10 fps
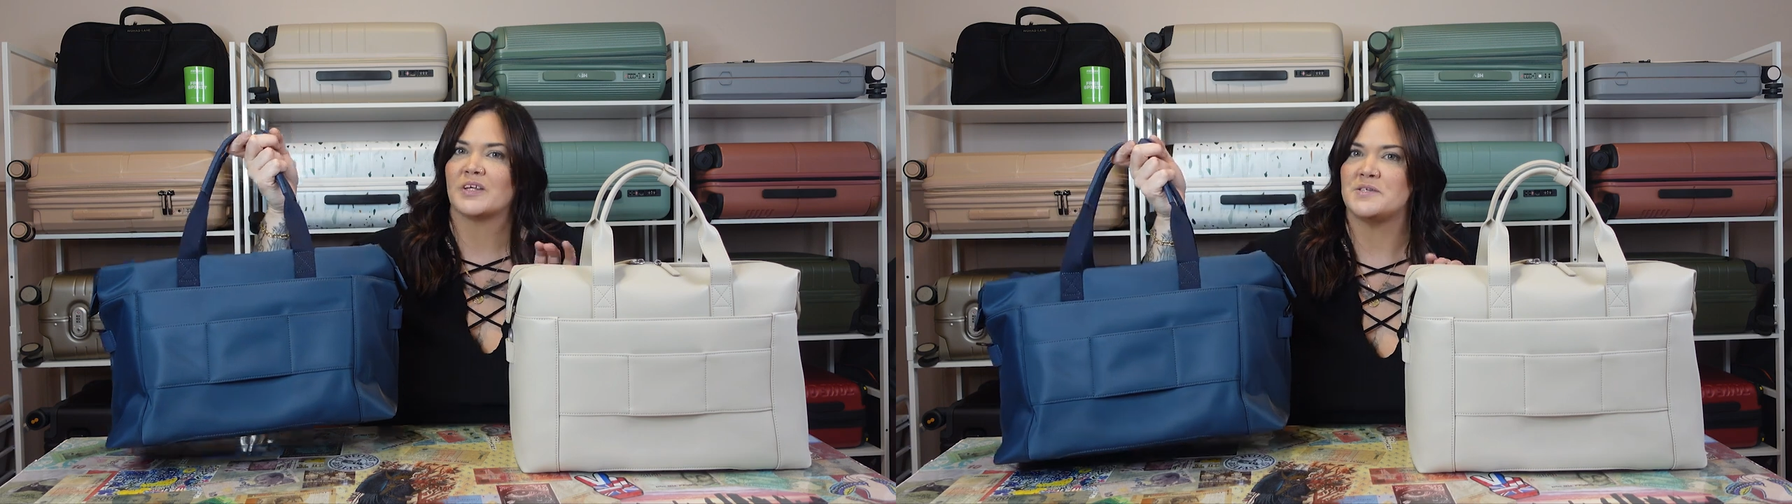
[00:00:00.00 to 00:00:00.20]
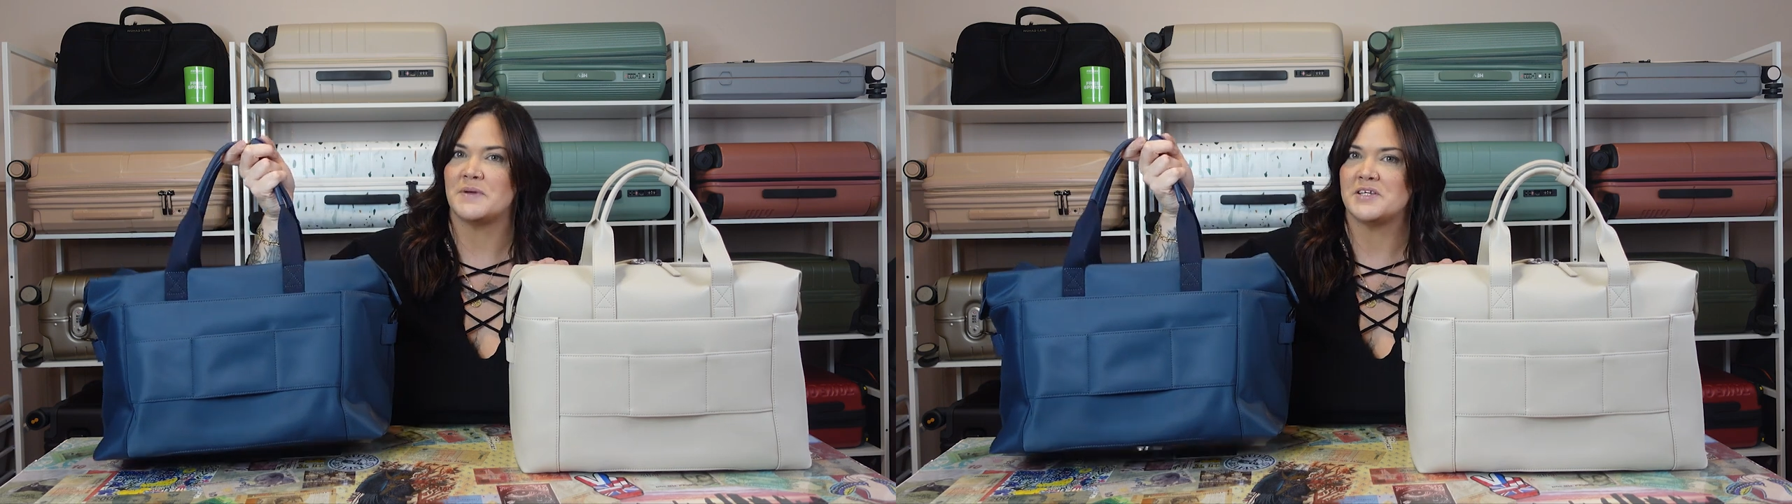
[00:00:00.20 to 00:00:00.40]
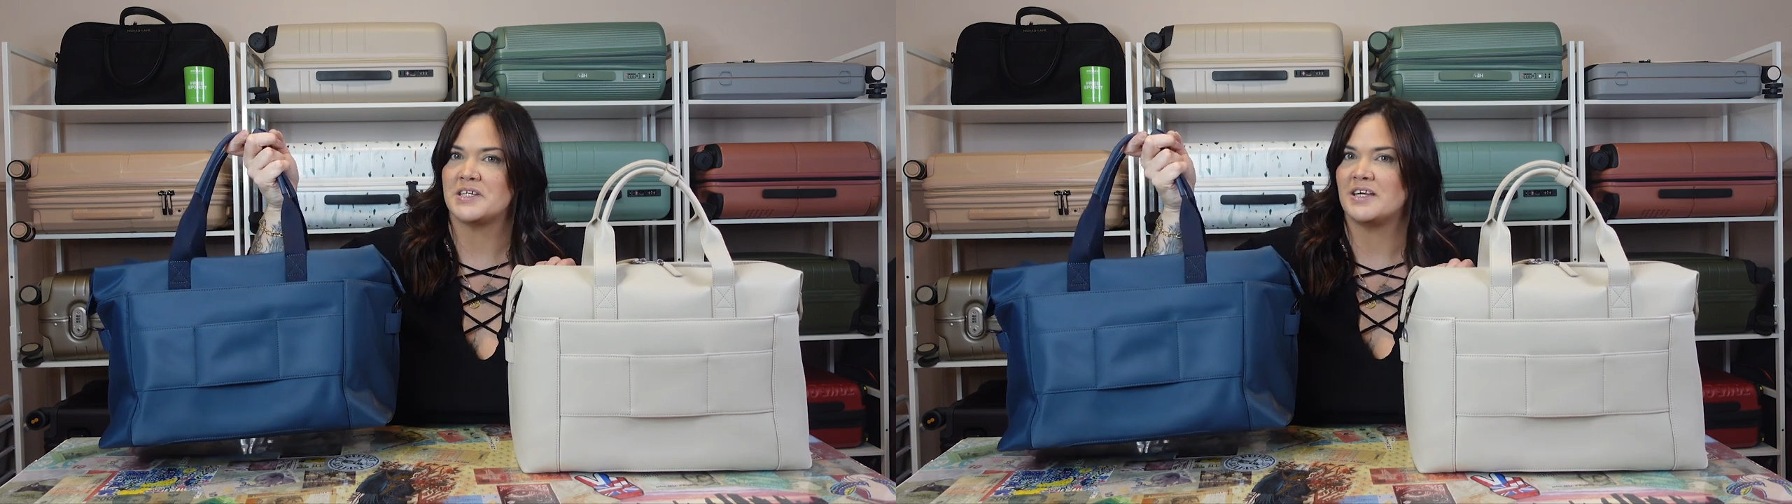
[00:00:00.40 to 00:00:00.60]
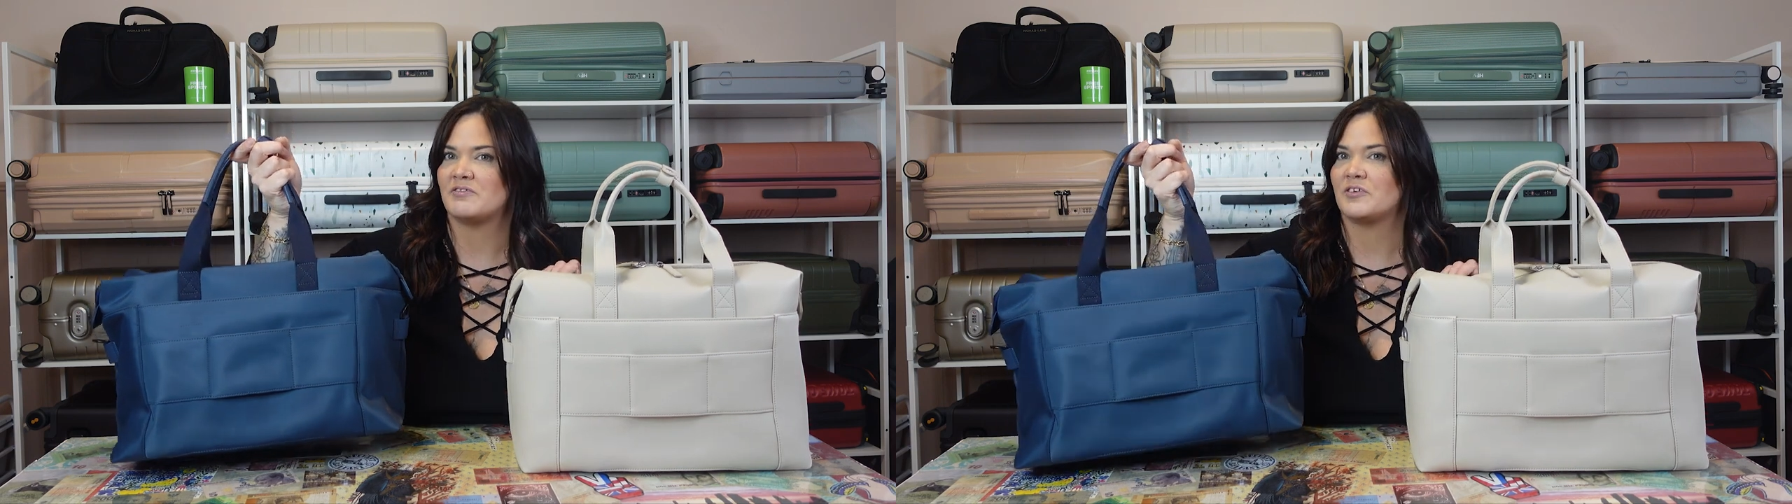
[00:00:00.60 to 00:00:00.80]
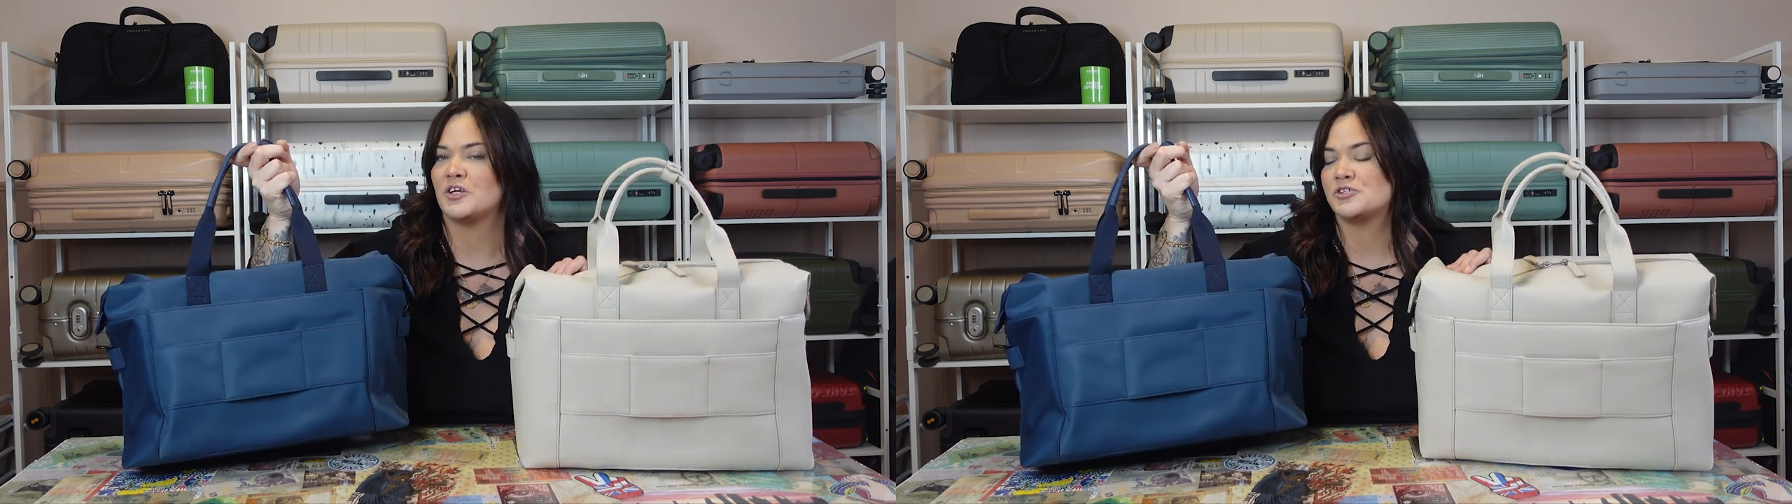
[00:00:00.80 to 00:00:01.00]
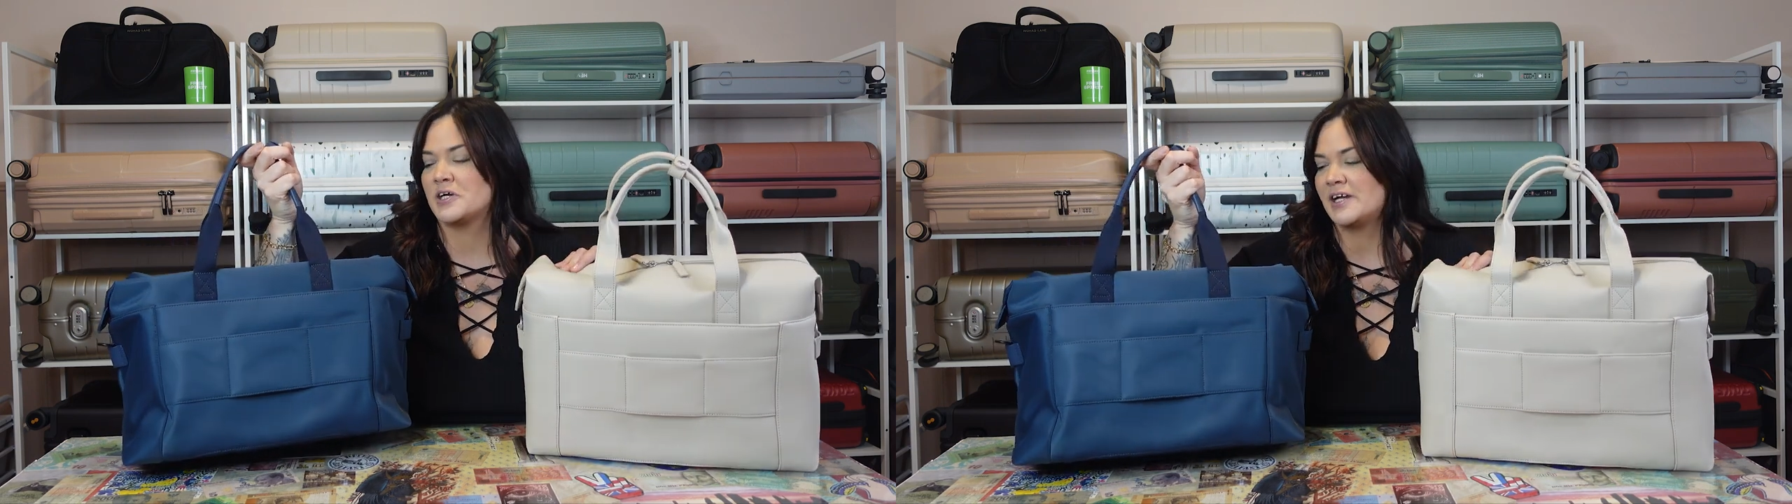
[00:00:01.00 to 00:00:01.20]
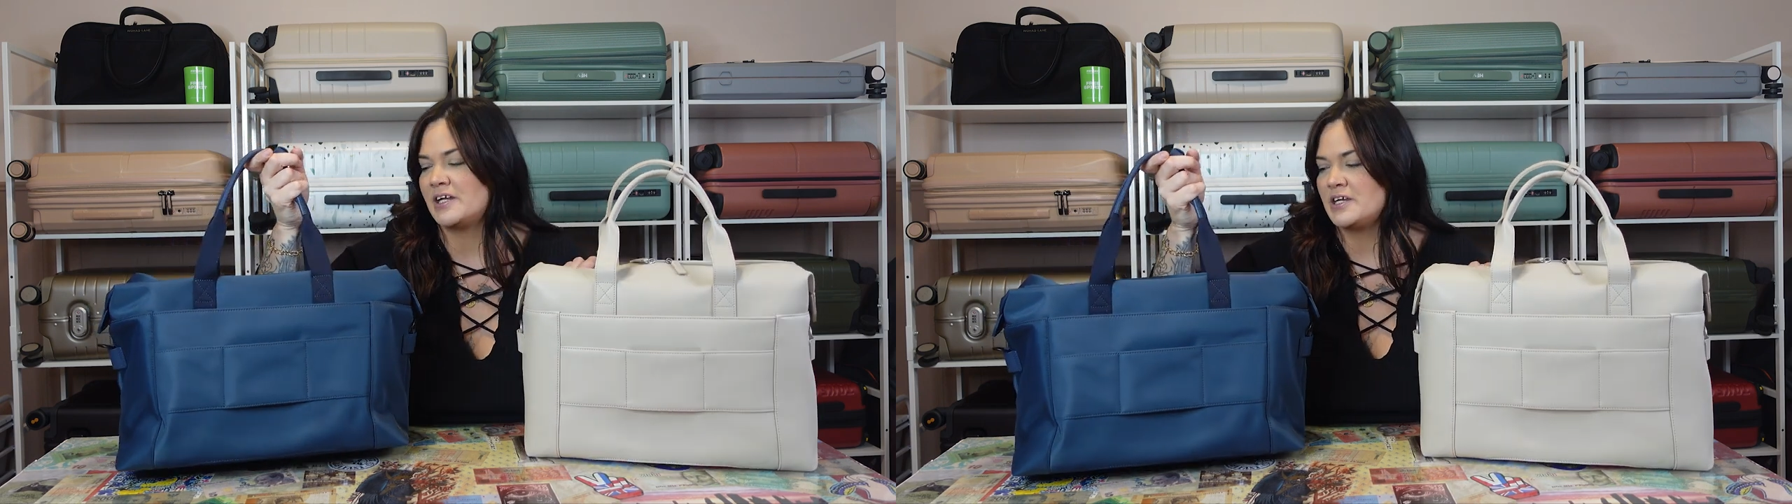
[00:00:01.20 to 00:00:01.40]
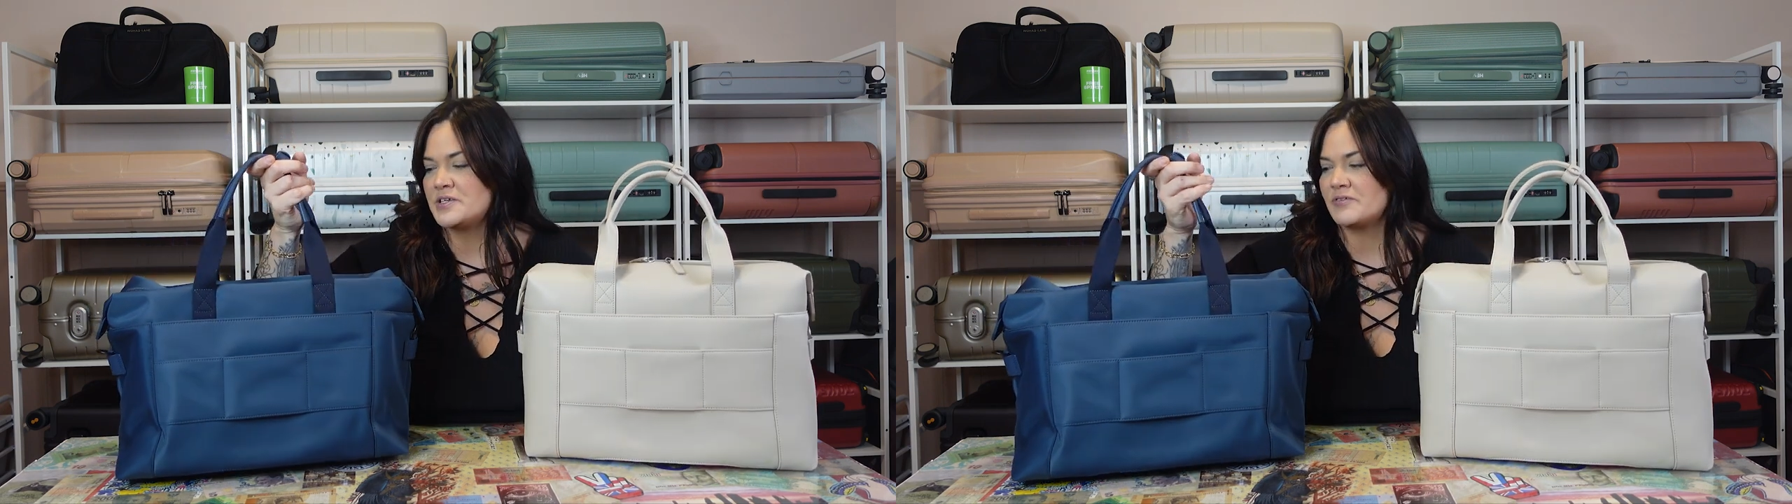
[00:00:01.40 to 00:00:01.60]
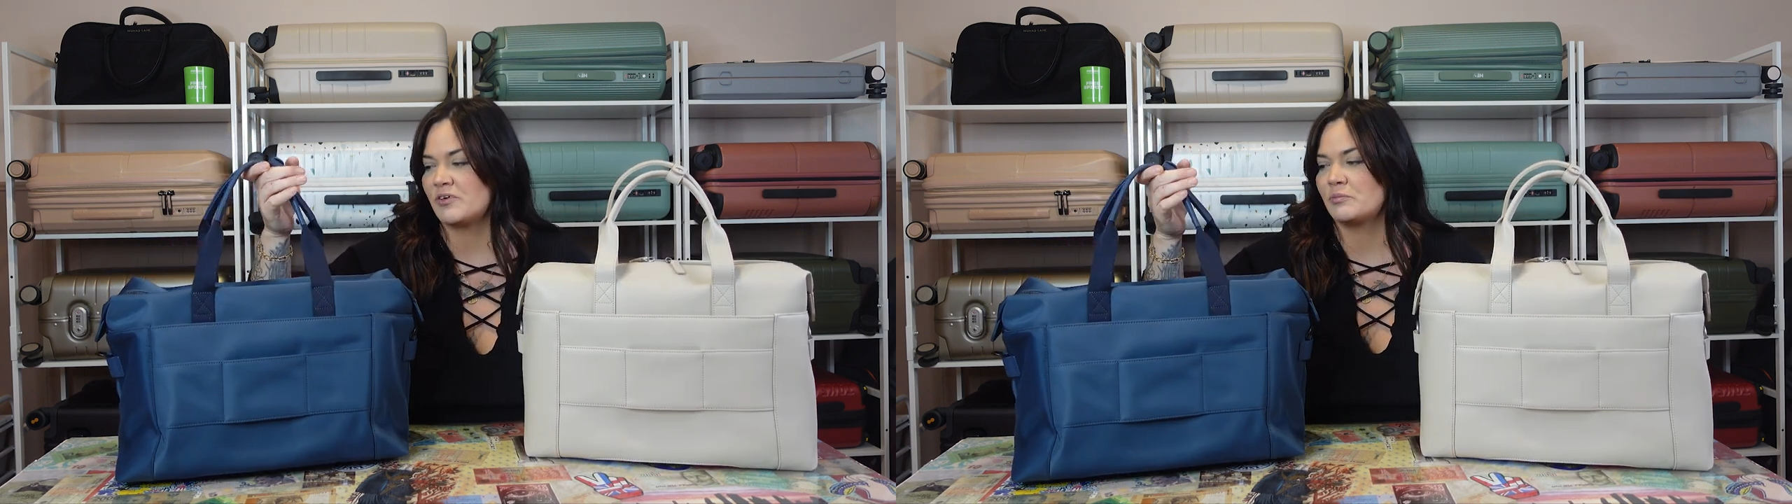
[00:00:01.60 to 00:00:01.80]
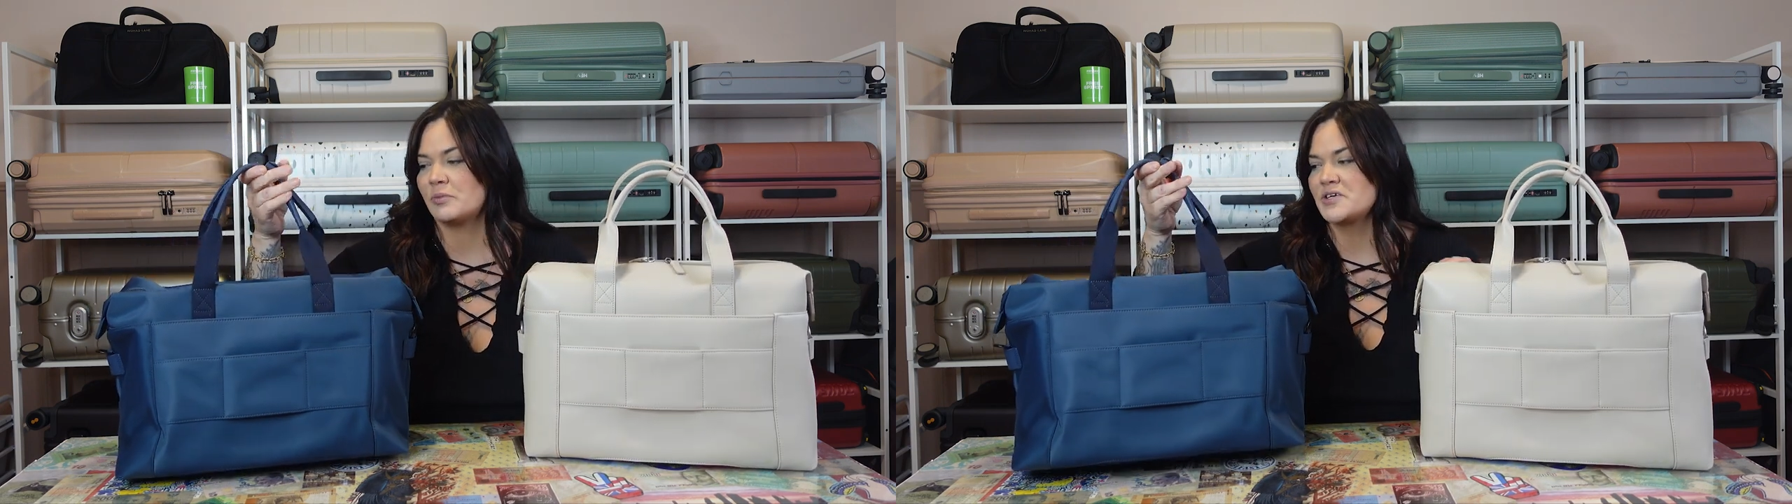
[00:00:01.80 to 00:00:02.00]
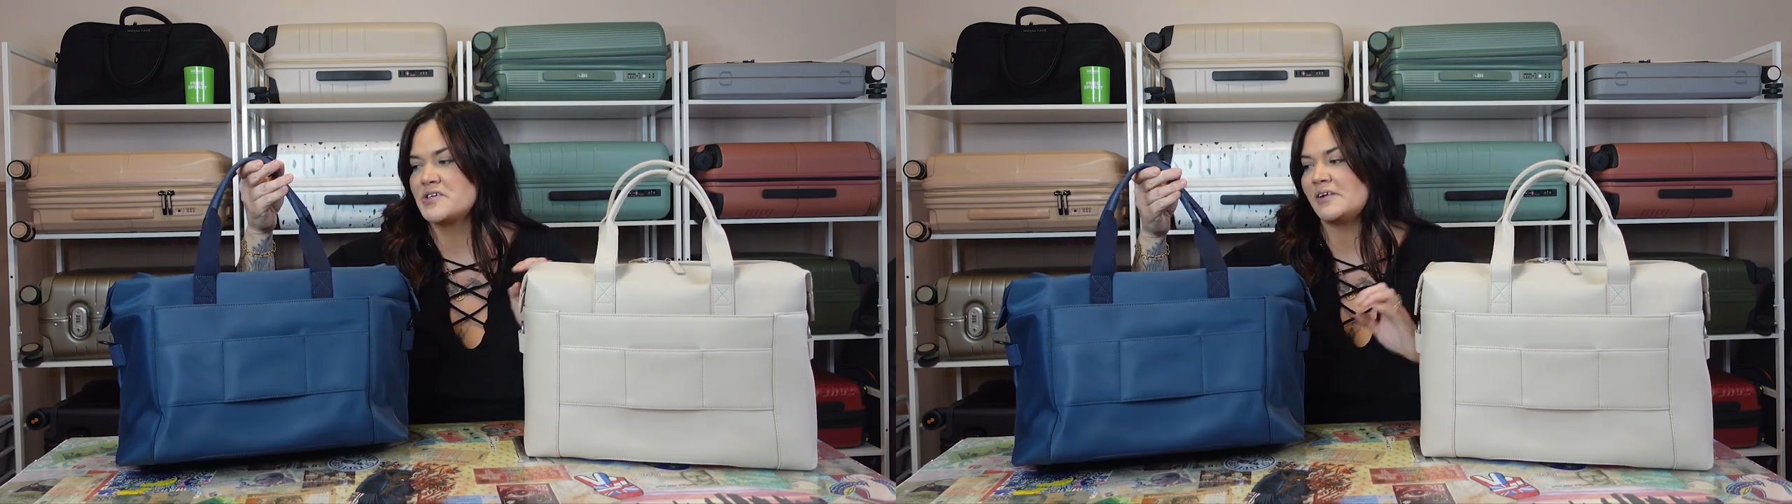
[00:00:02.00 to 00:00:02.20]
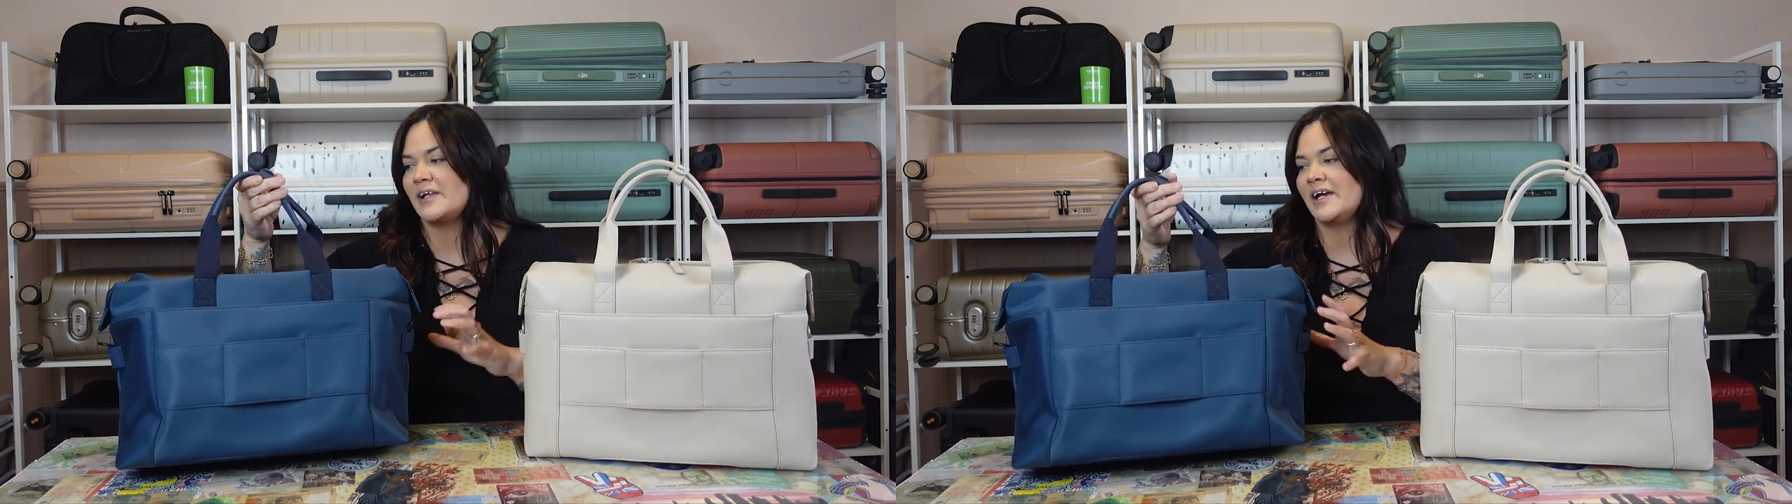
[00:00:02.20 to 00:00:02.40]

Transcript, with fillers: especially if you're trying to use it for a personal